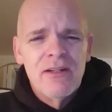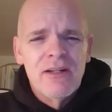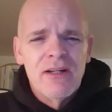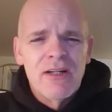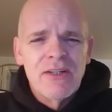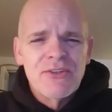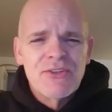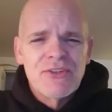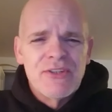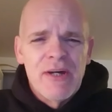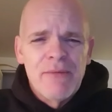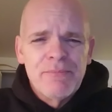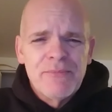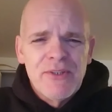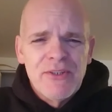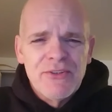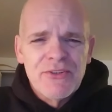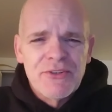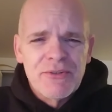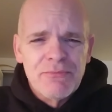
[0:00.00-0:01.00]
I stepped
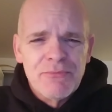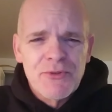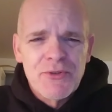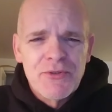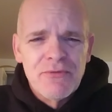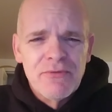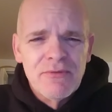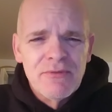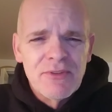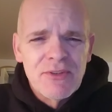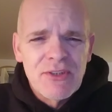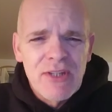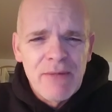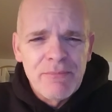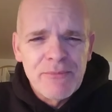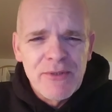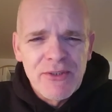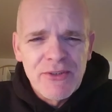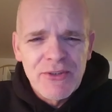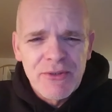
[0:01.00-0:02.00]
in some
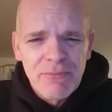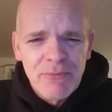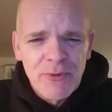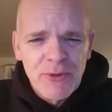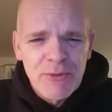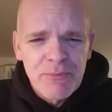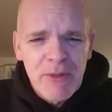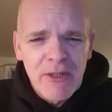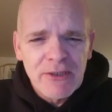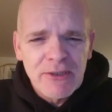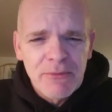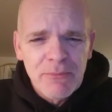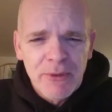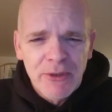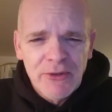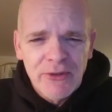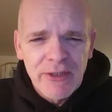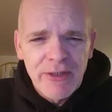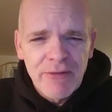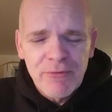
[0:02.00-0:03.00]
stepped in some
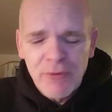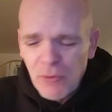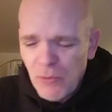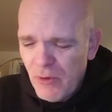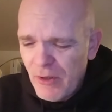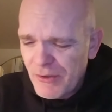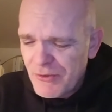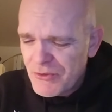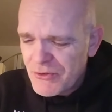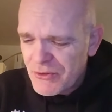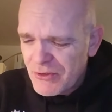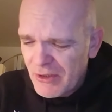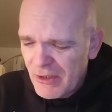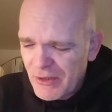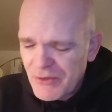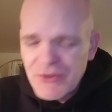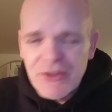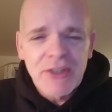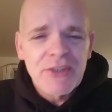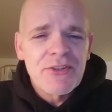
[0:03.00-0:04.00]
respectability for once. Uh,
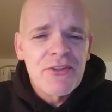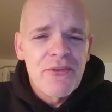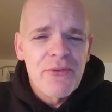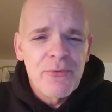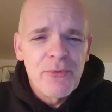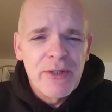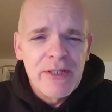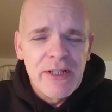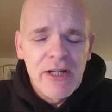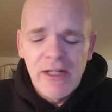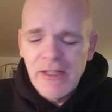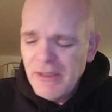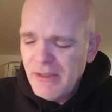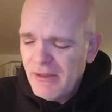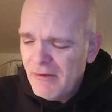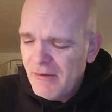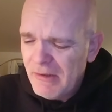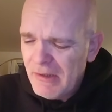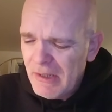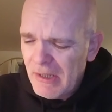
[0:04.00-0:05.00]
six and three night
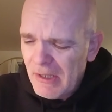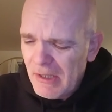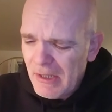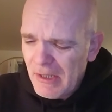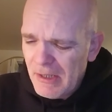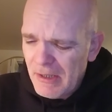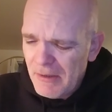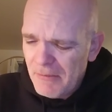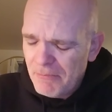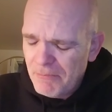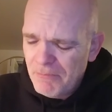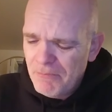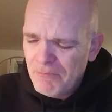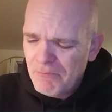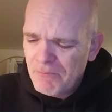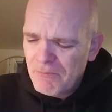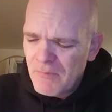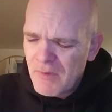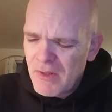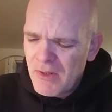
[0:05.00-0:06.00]
um,
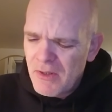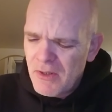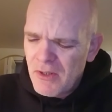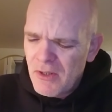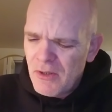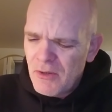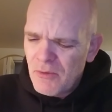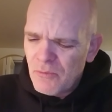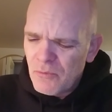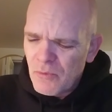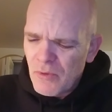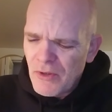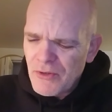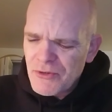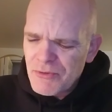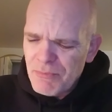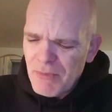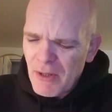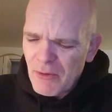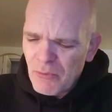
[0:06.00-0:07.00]

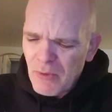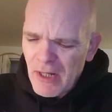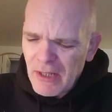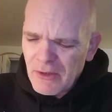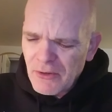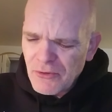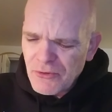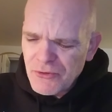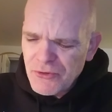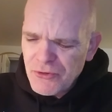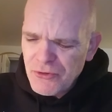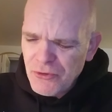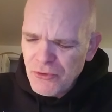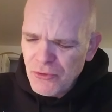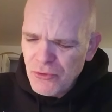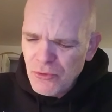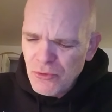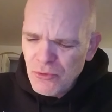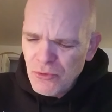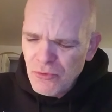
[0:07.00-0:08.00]
runs my record
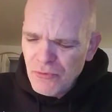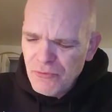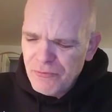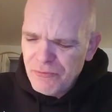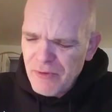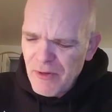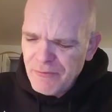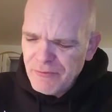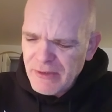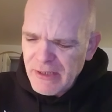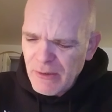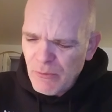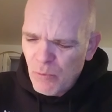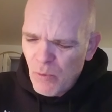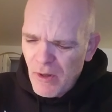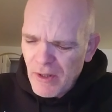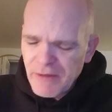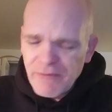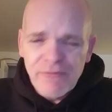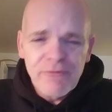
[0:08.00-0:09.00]
to
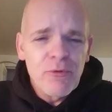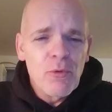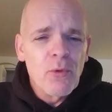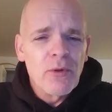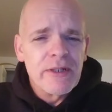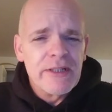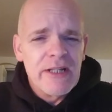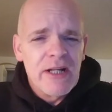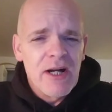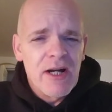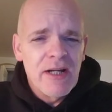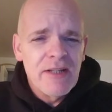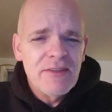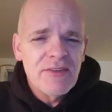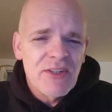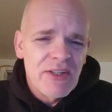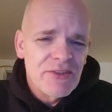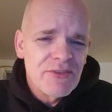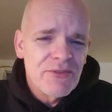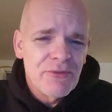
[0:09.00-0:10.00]
fifty-one and forty-nine.
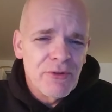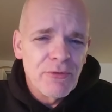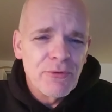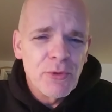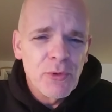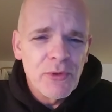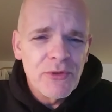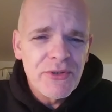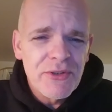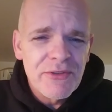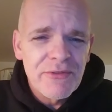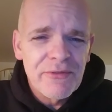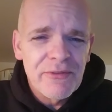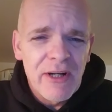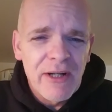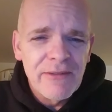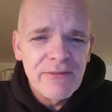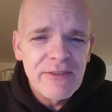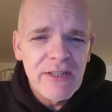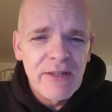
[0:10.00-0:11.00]
That of course is
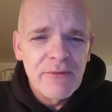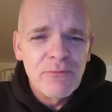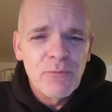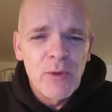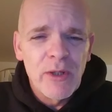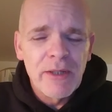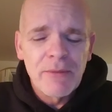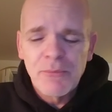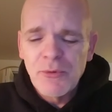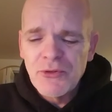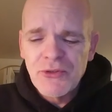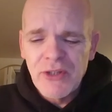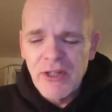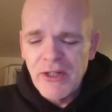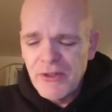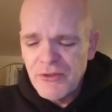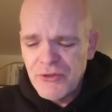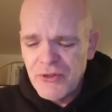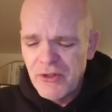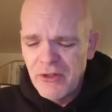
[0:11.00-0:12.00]
five ten winning
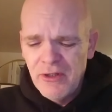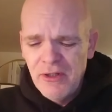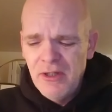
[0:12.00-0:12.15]
percentage.